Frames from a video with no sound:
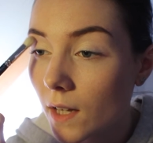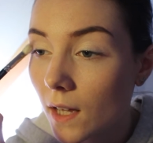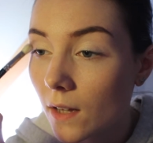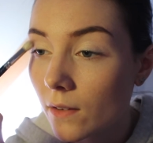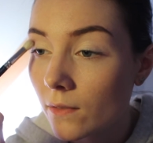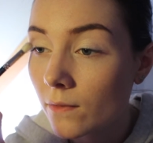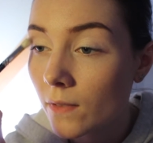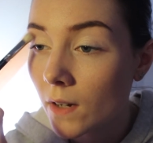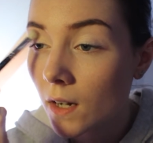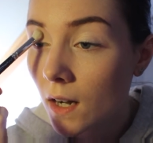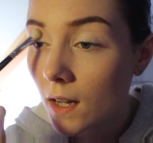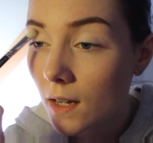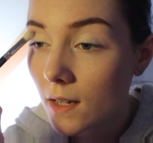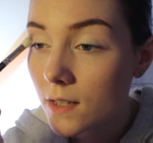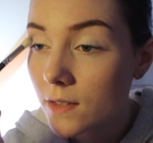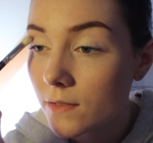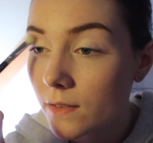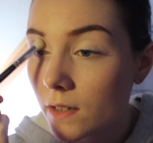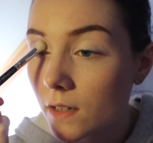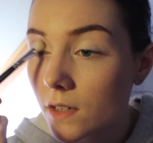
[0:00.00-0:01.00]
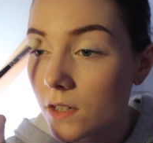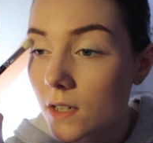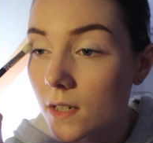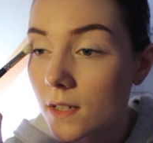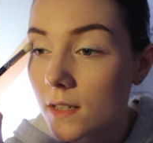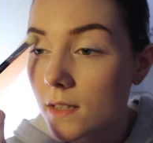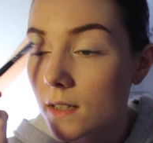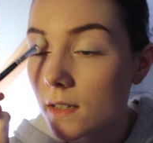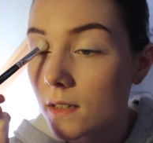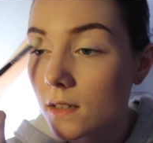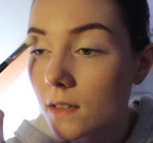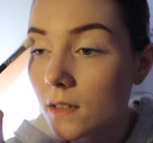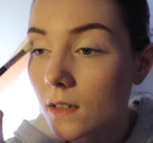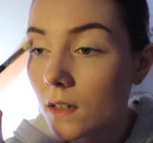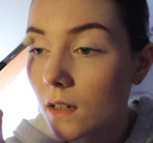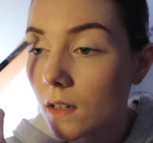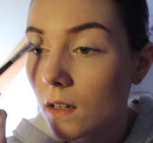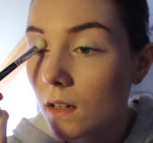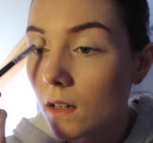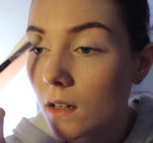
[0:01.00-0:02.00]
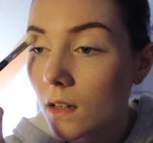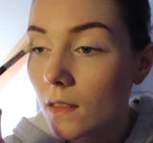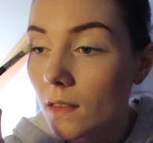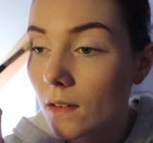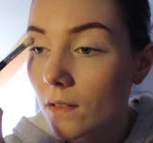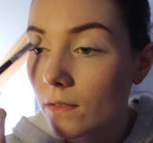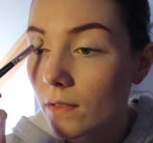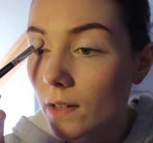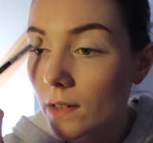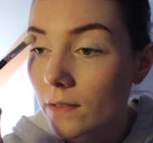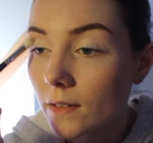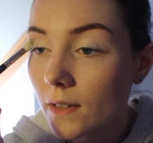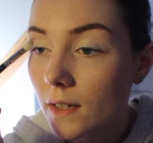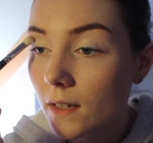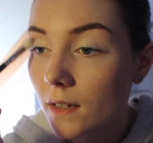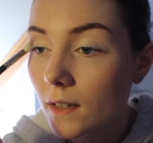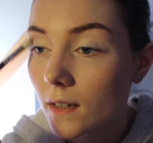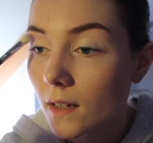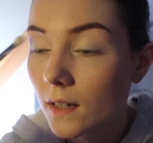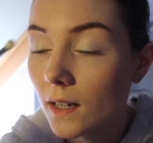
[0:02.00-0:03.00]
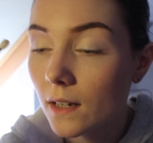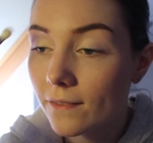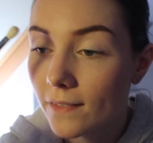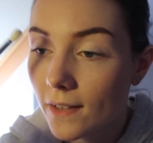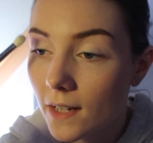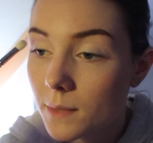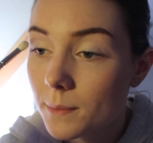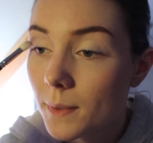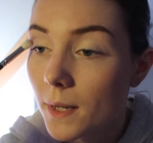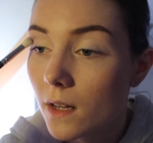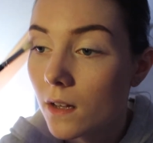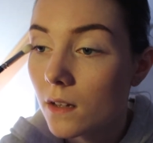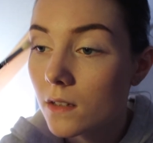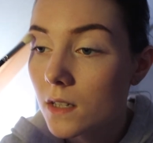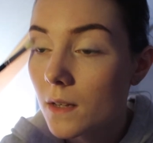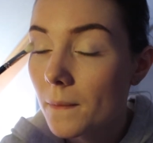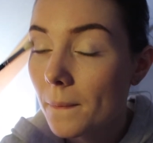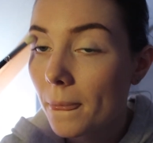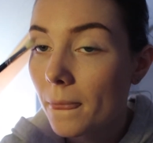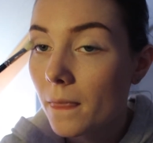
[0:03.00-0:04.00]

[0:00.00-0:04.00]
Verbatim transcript: um, finishes, and they're very, and like Veluxe Pearls,